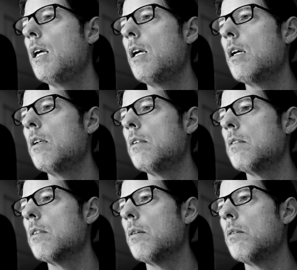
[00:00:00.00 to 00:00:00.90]
And
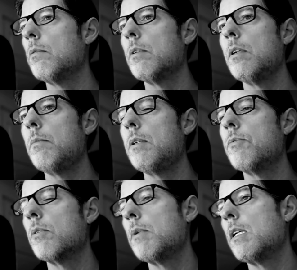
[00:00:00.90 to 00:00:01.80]
so, I mean,
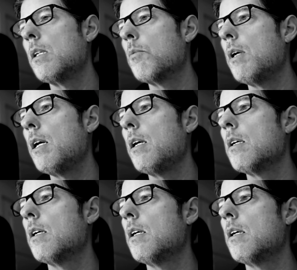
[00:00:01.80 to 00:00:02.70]
for me
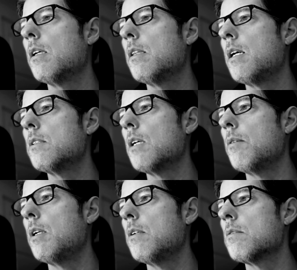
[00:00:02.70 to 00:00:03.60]
anyway, that's how
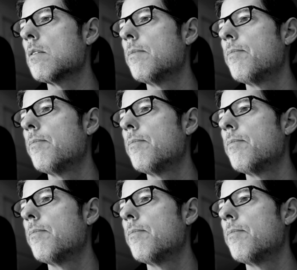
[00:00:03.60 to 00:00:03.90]
it is.